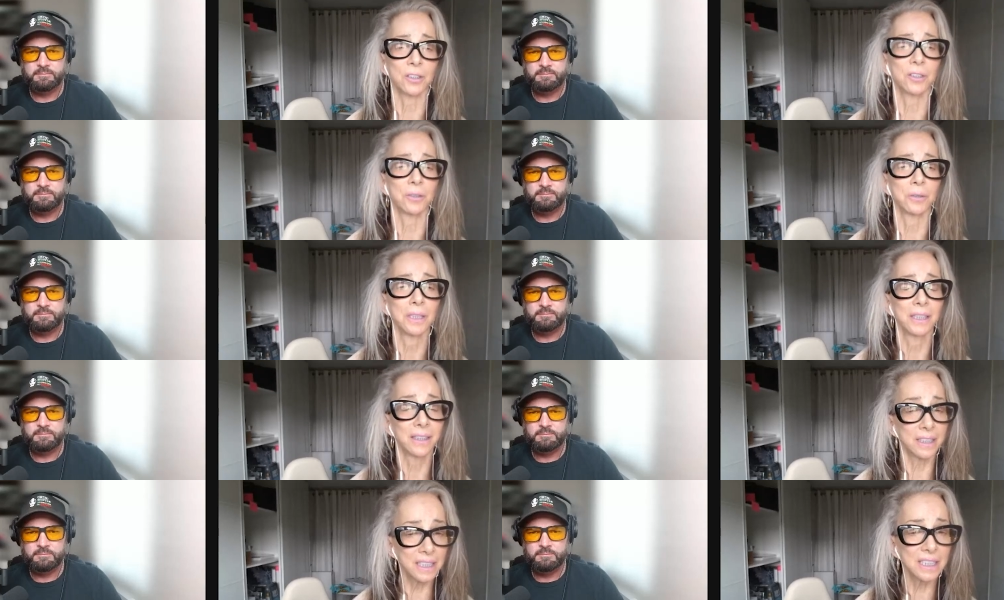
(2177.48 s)
Speaker 1: to
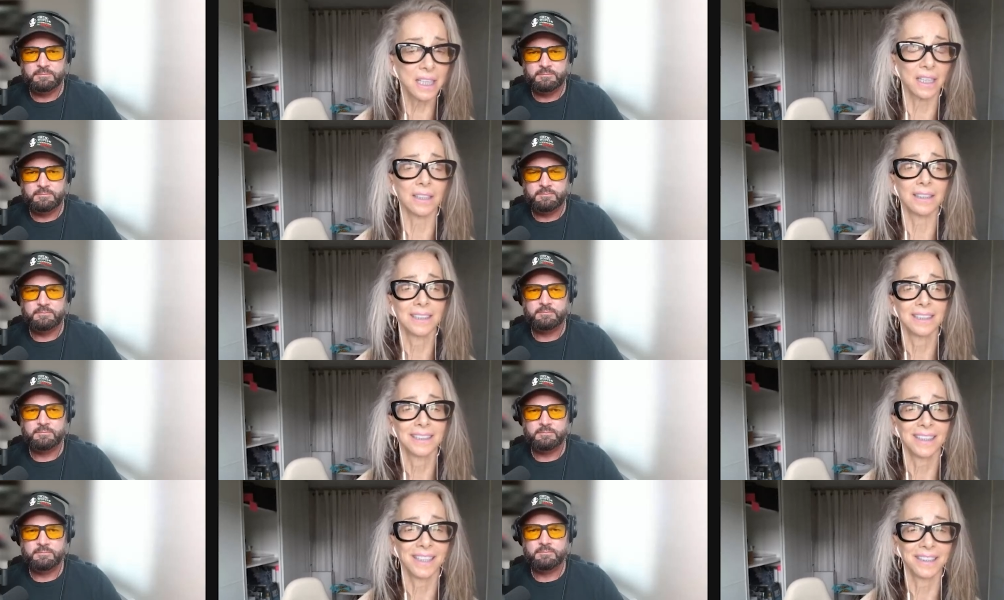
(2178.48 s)
the detail
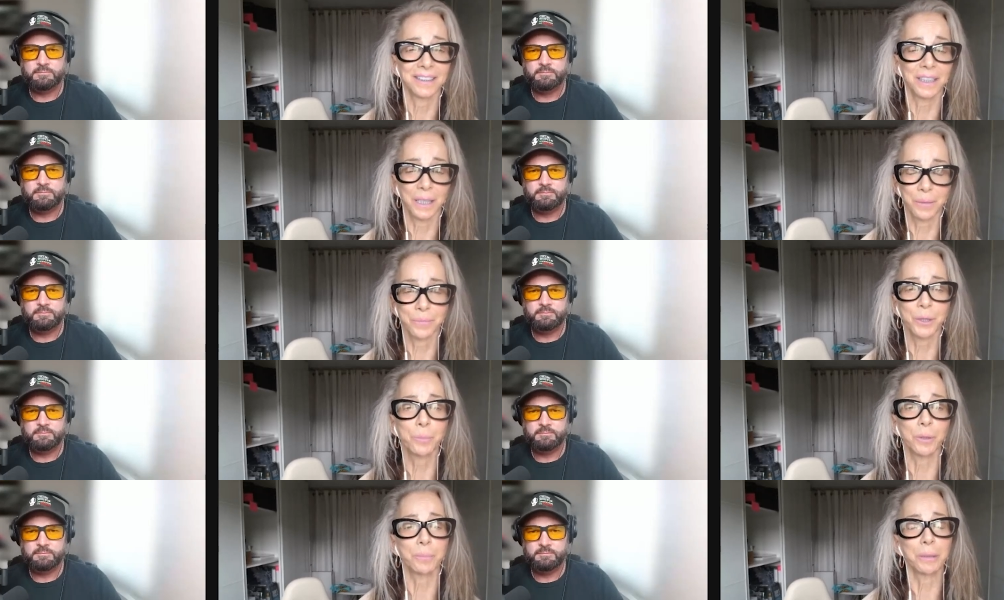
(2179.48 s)
and um, you
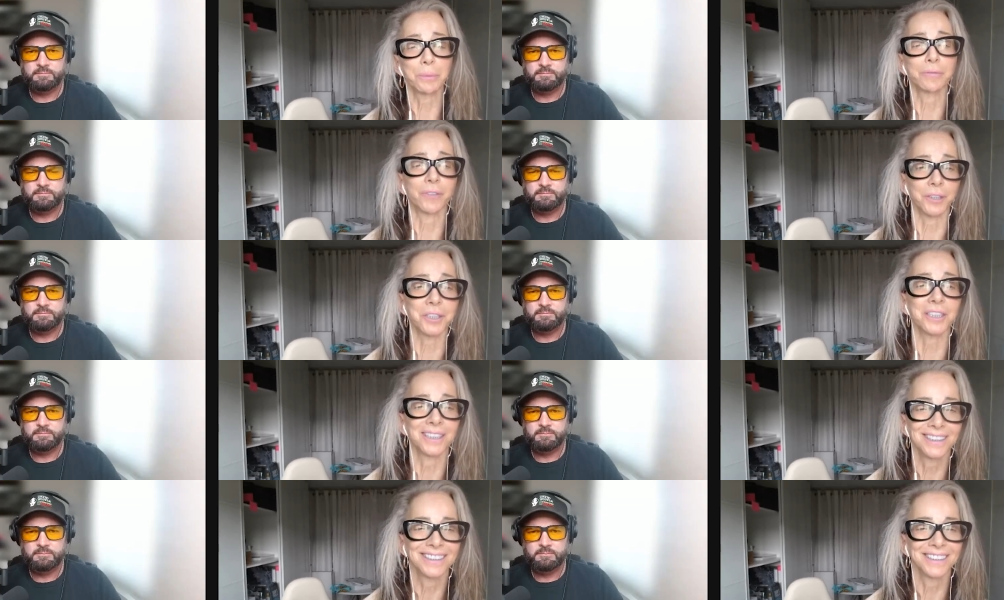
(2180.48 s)
put people first.
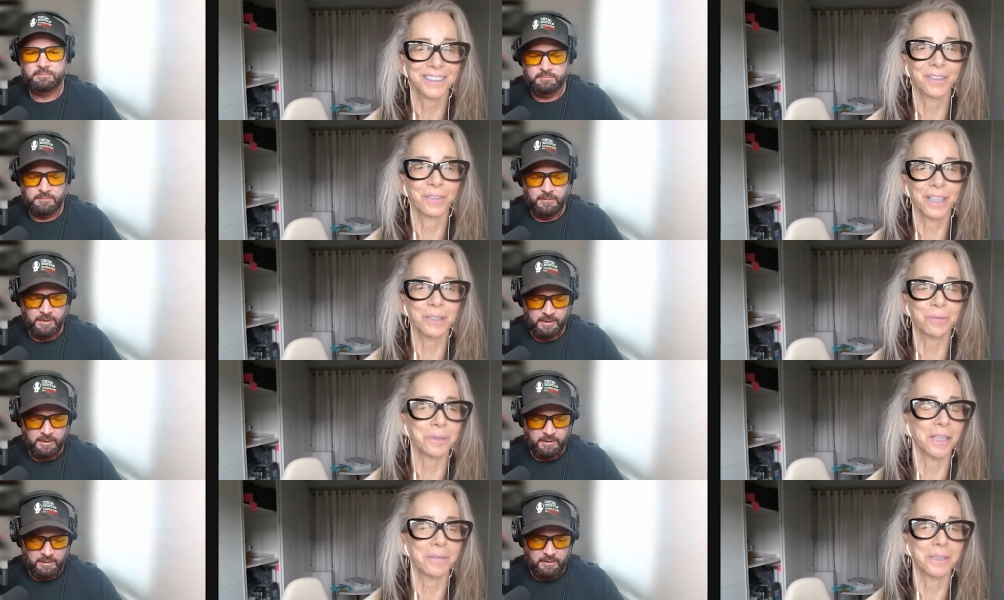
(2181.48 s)
So that's what
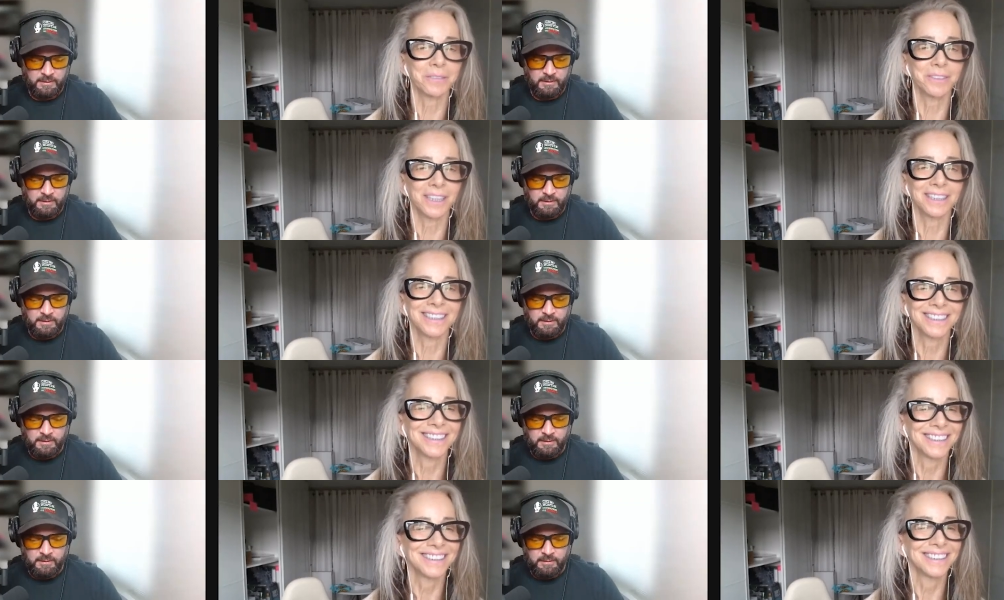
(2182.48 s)
we always have done.
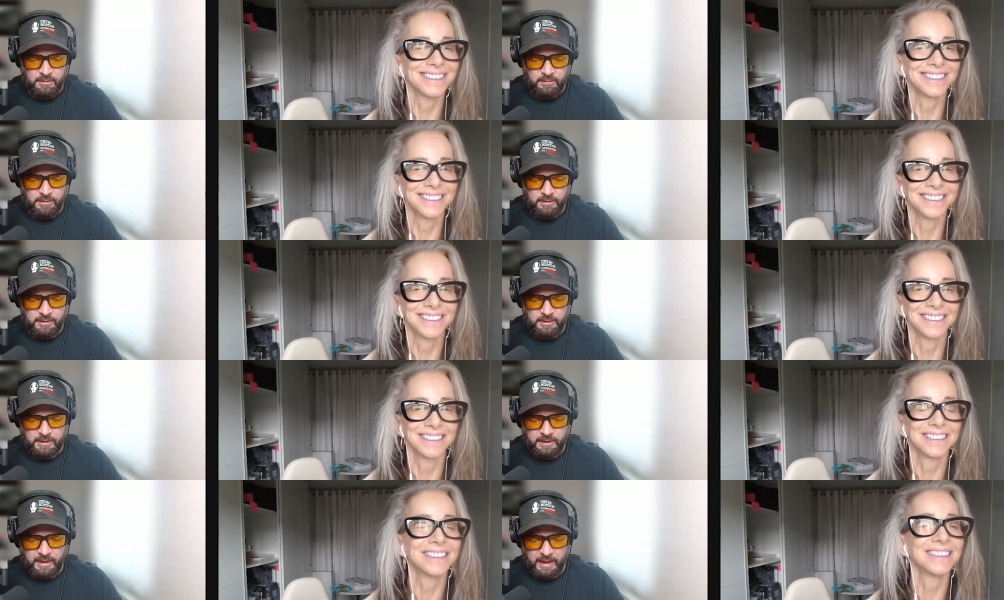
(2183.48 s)
Speaker 2: Well,
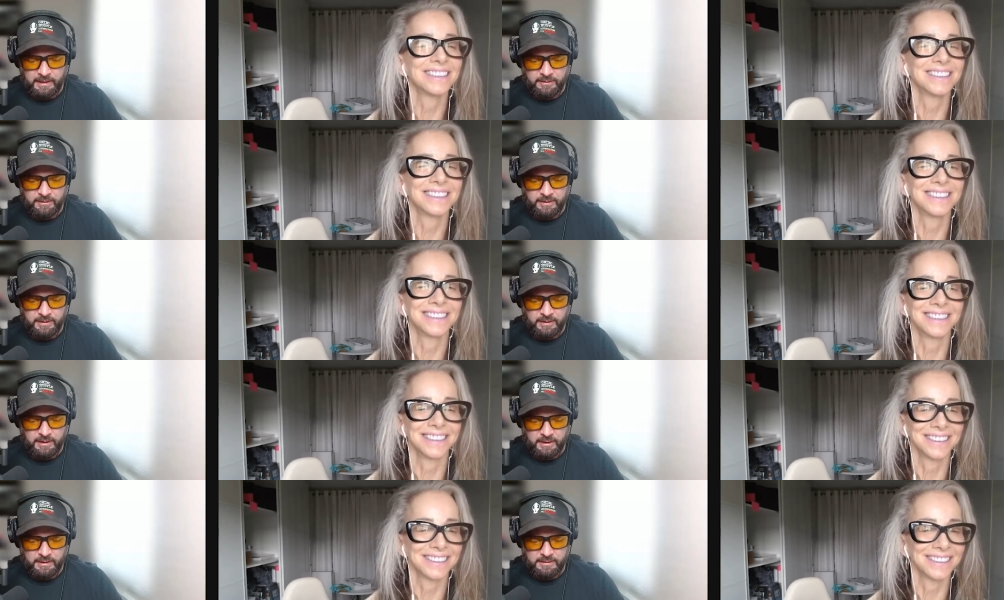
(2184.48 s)
Catharine
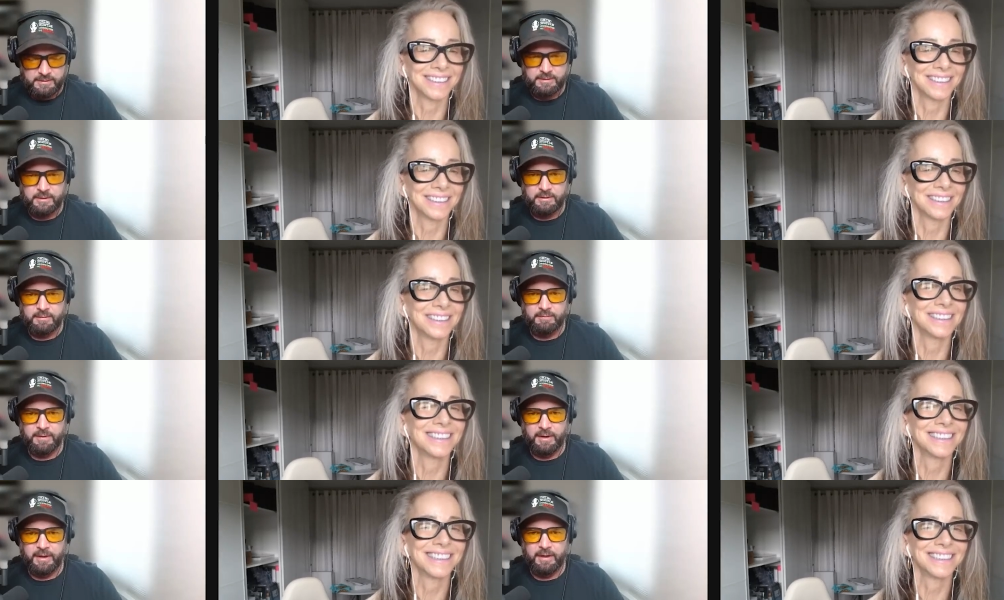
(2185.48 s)
uh, is
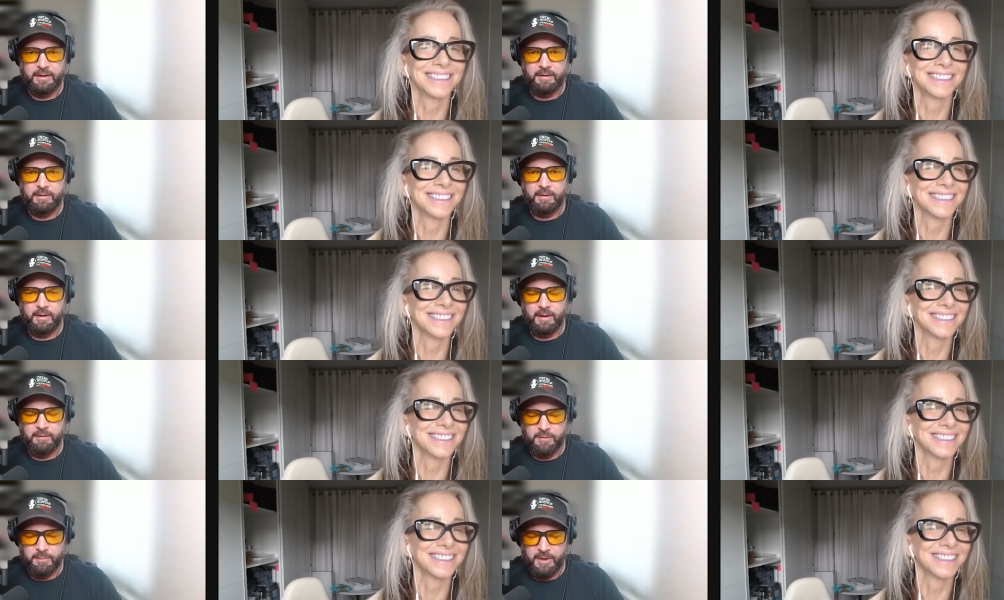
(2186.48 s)
very
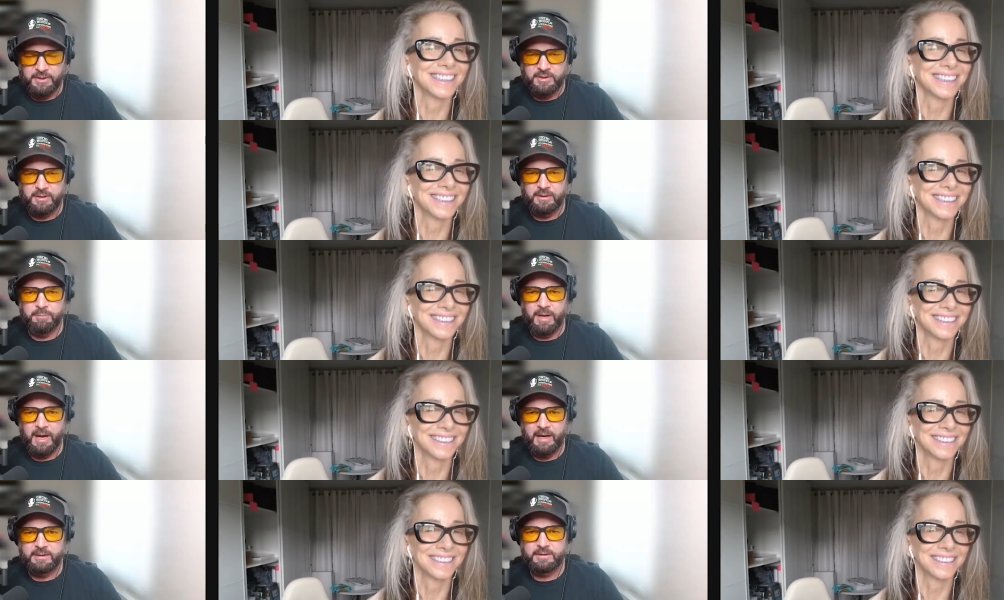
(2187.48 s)
information
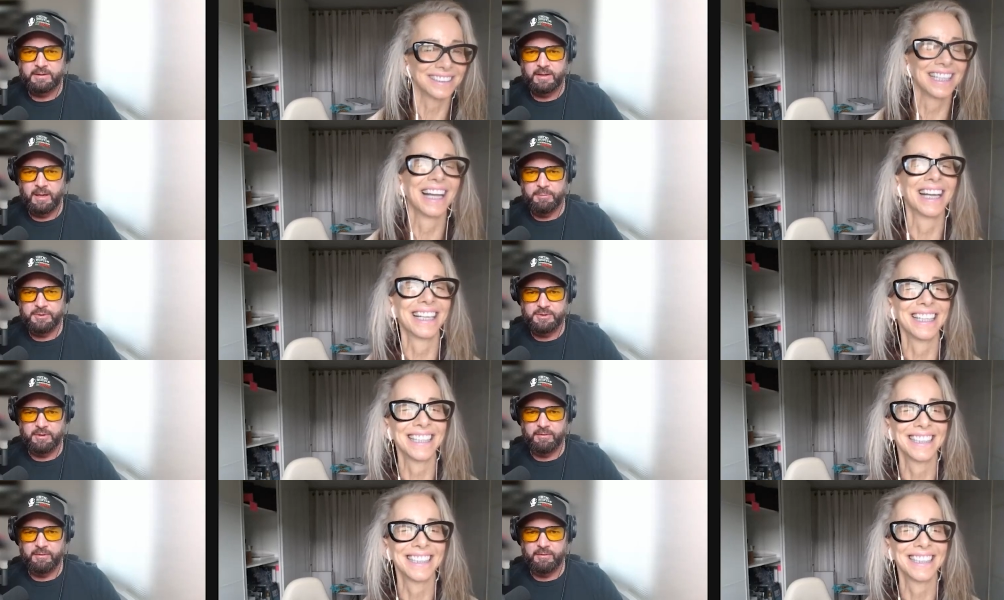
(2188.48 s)
packed episode of